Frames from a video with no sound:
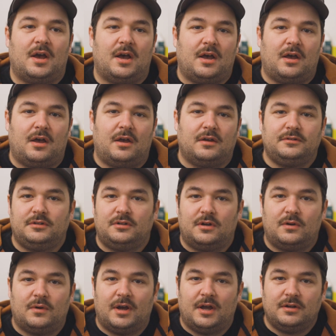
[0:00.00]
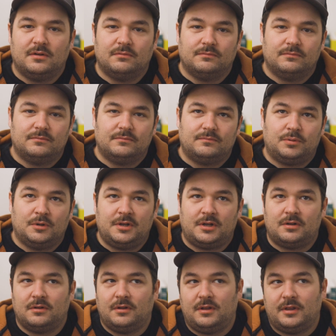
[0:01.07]
I don't
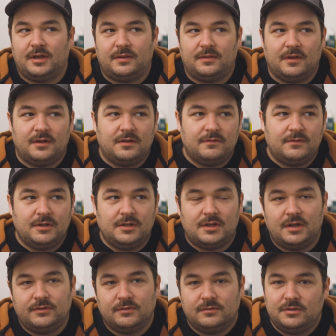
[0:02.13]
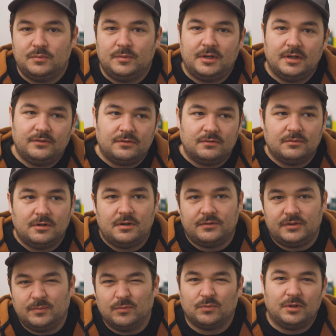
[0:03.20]
particularly like the idea of eating queso 2 weekends in a row.
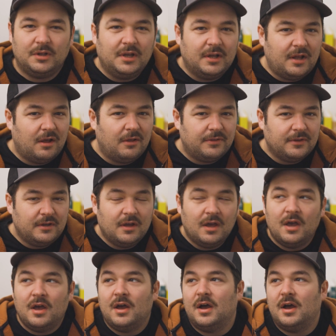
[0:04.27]
It seems really unhealthy.